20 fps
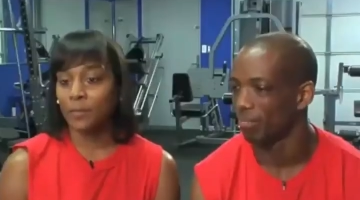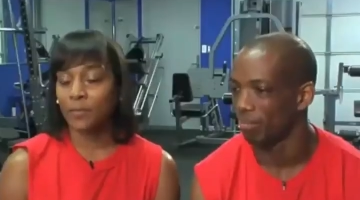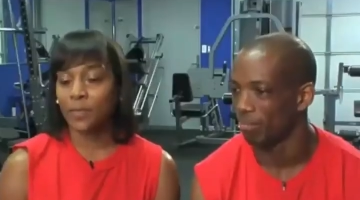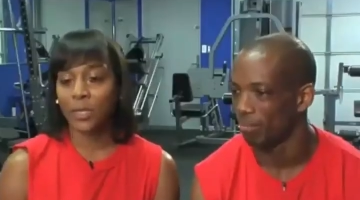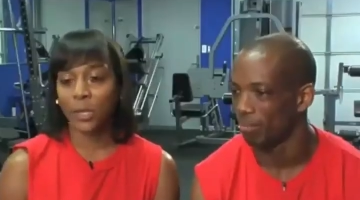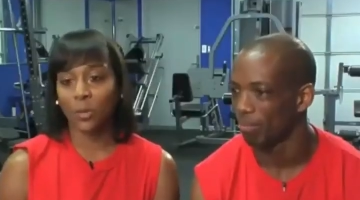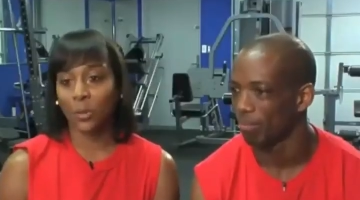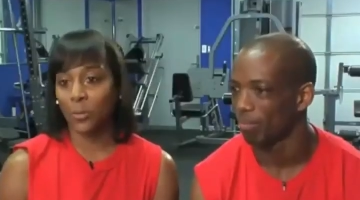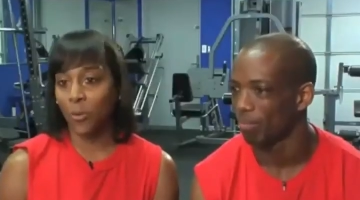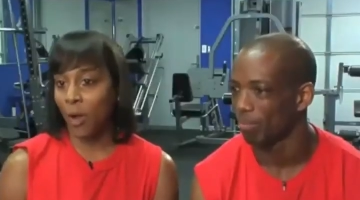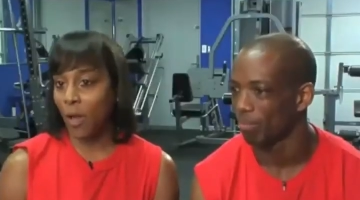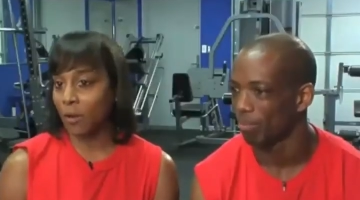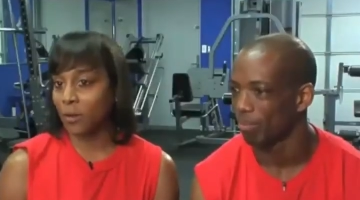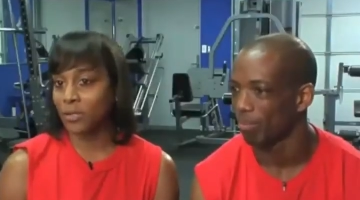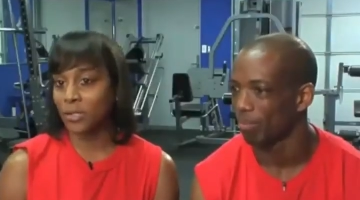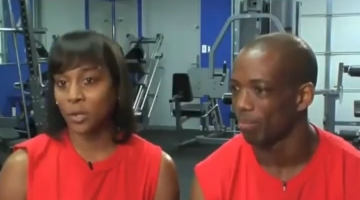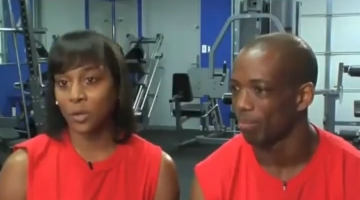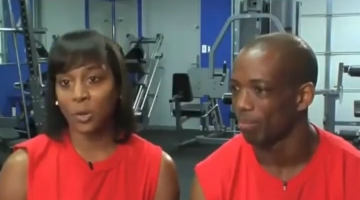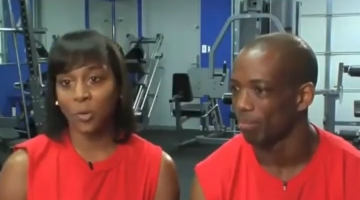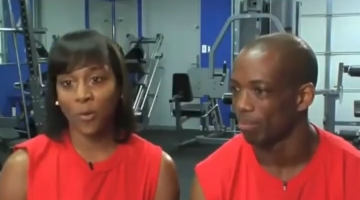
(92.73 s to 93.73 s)
Speaker 1: You know the
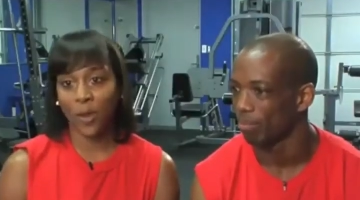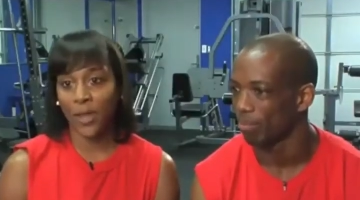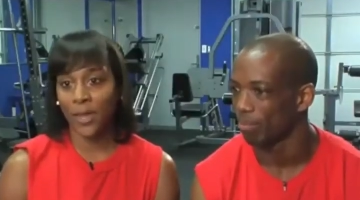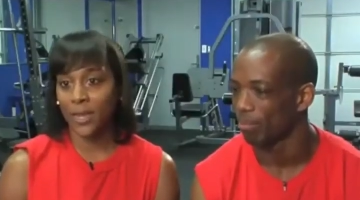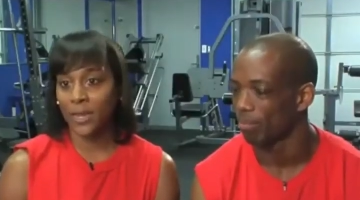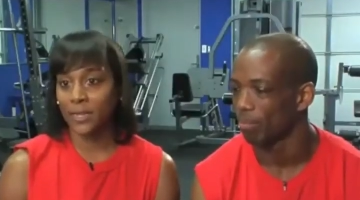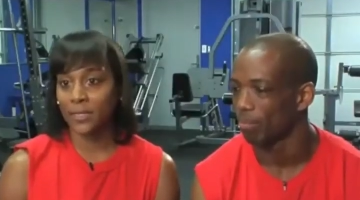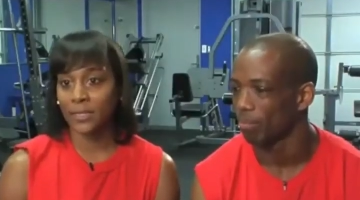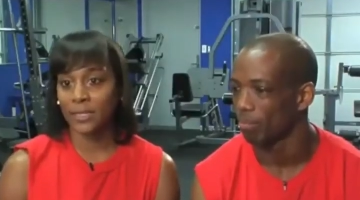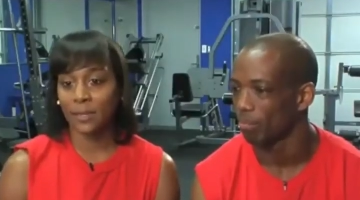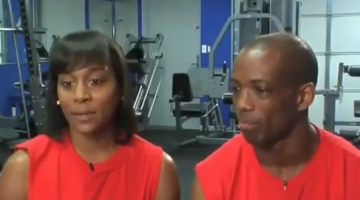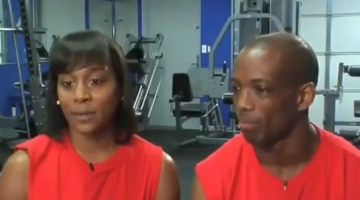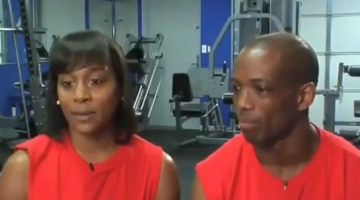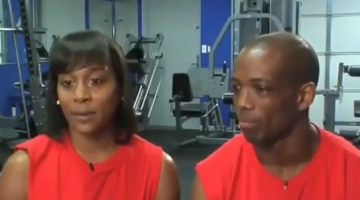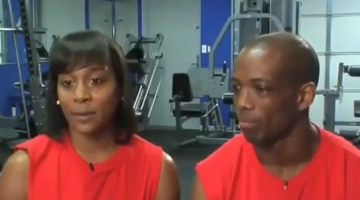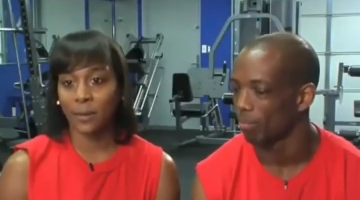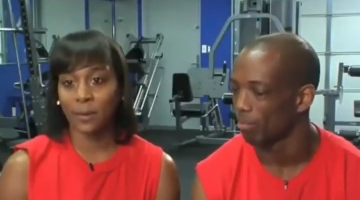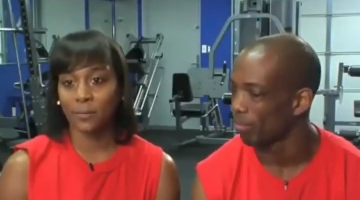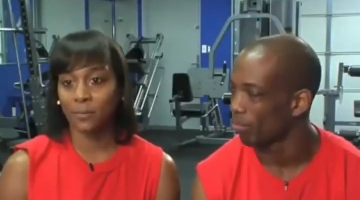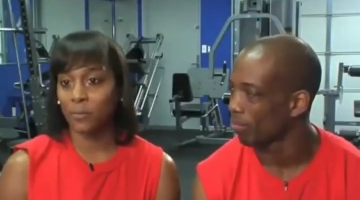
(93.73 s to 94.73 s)
products are great.
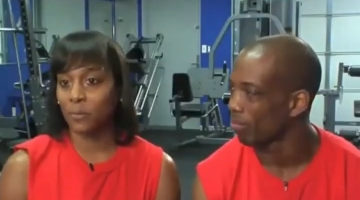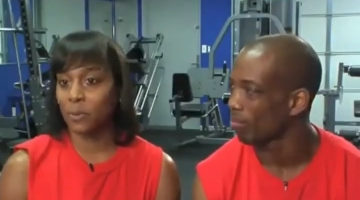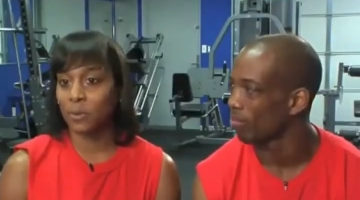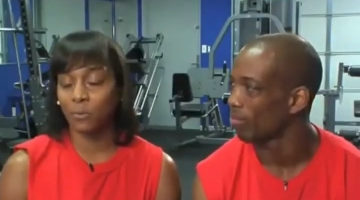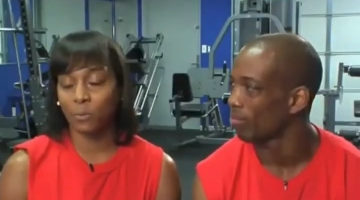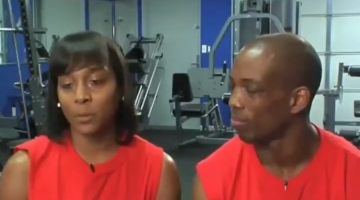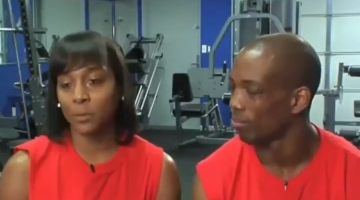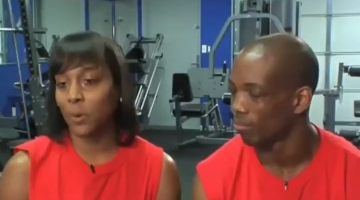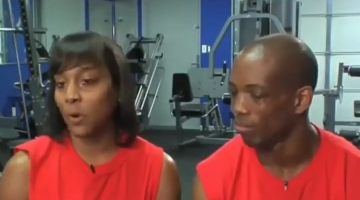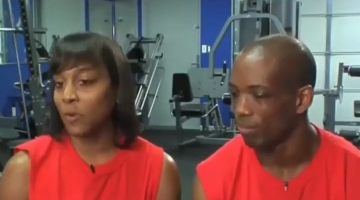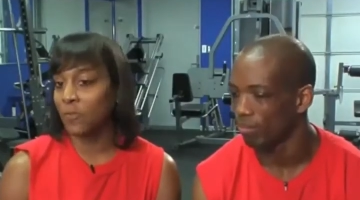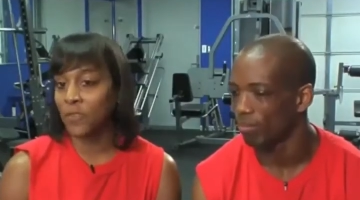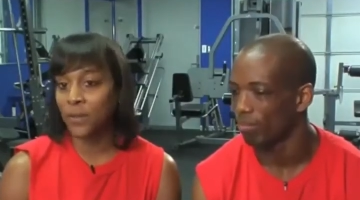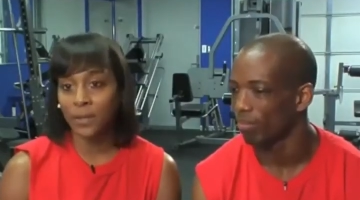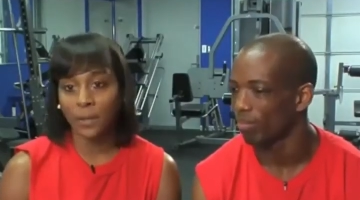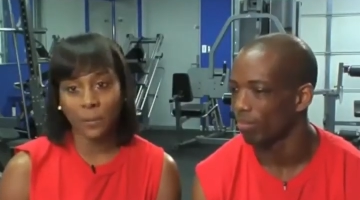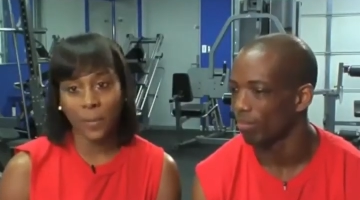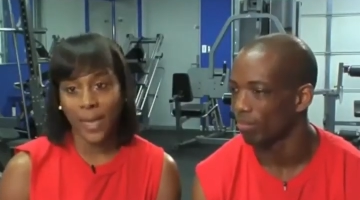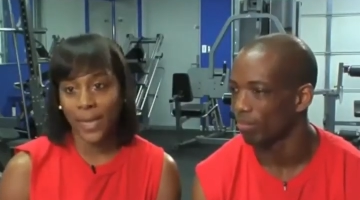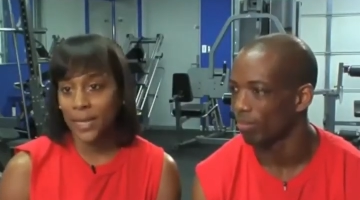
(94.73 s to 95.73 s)
Uh, we, we, both
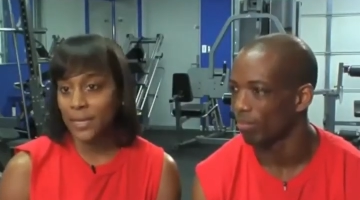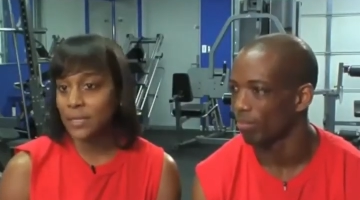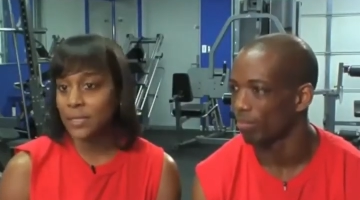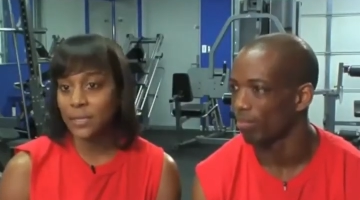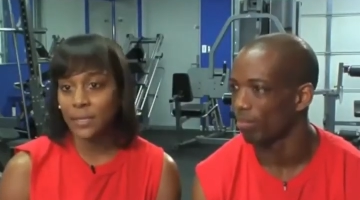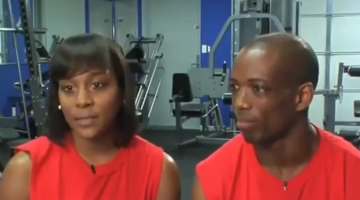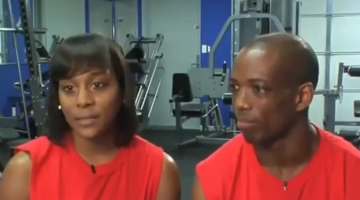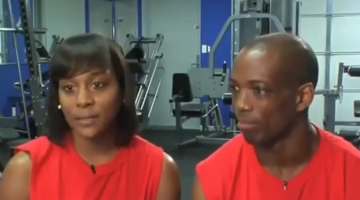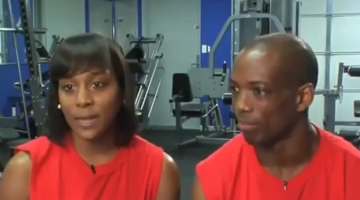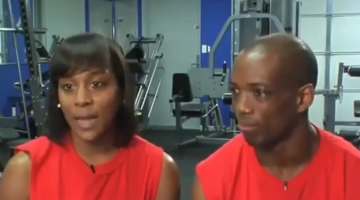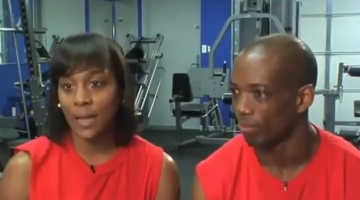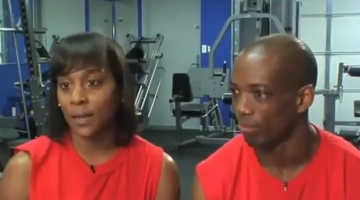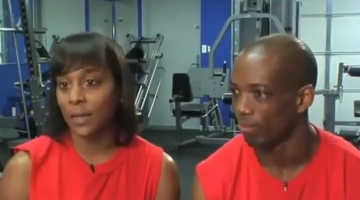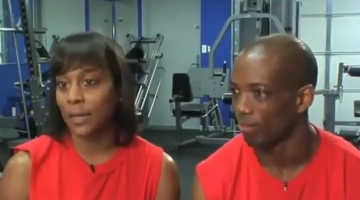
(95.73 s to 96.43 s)
feel amazing. Our